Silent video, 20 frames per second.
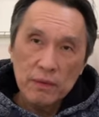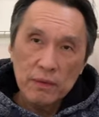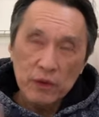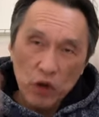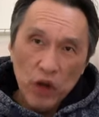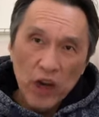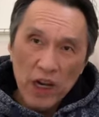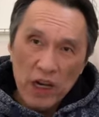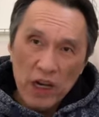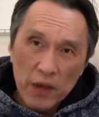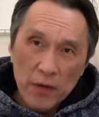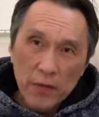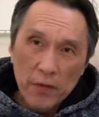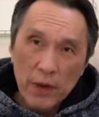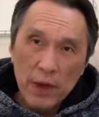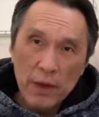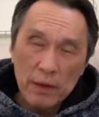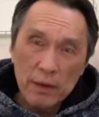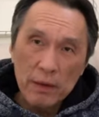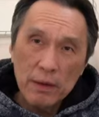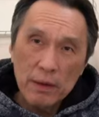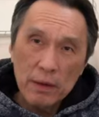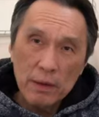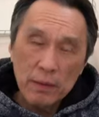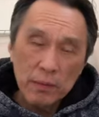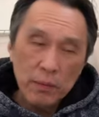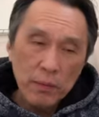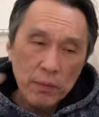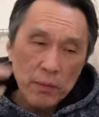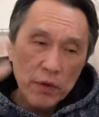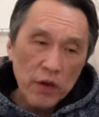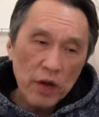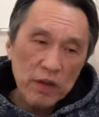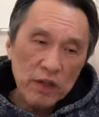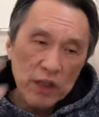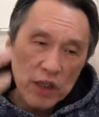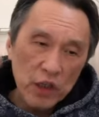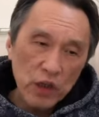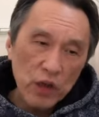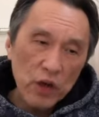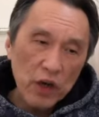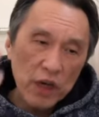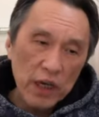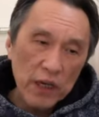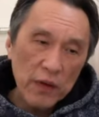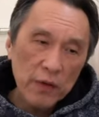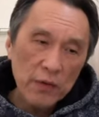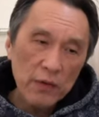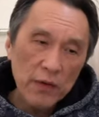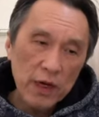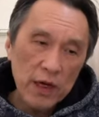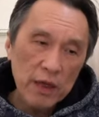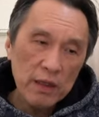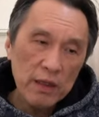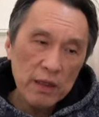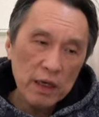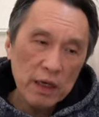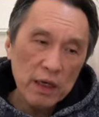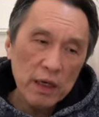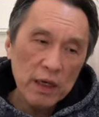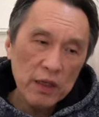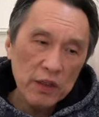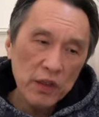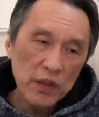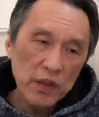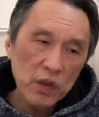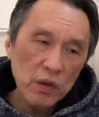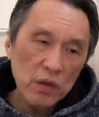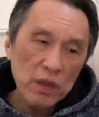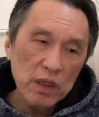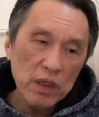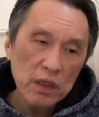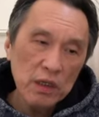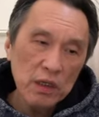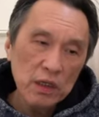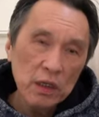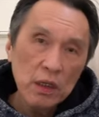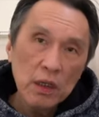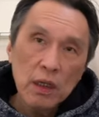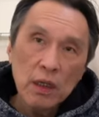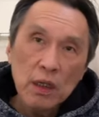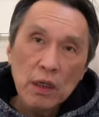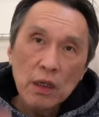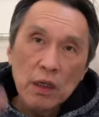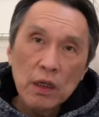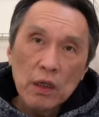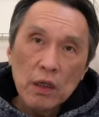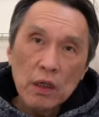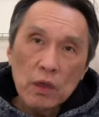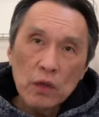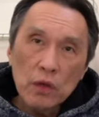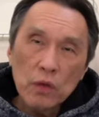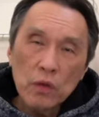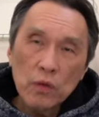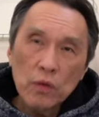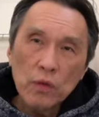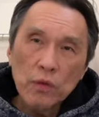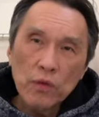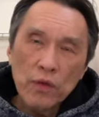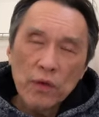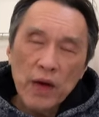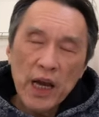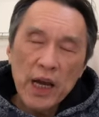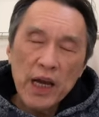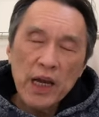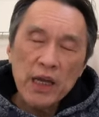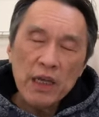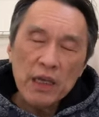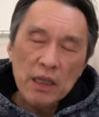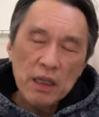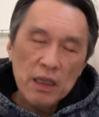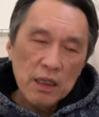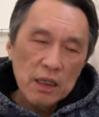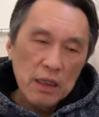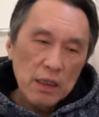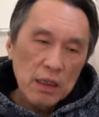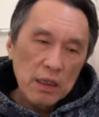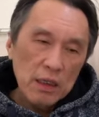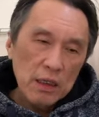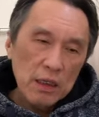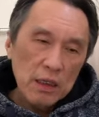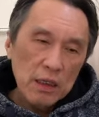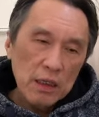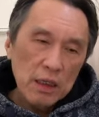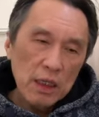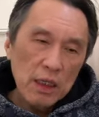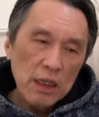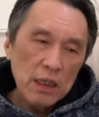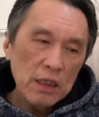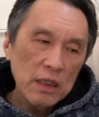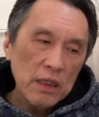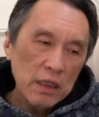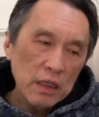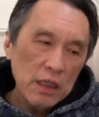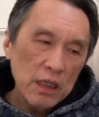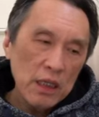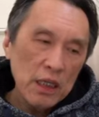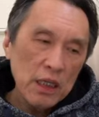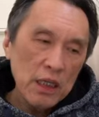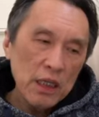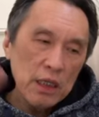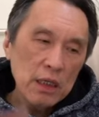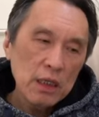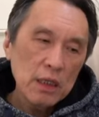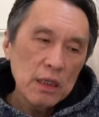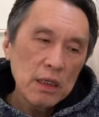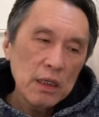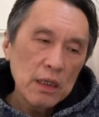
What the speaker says: Choi Lei Fat brought the Choi Lei Fat student to fight in the,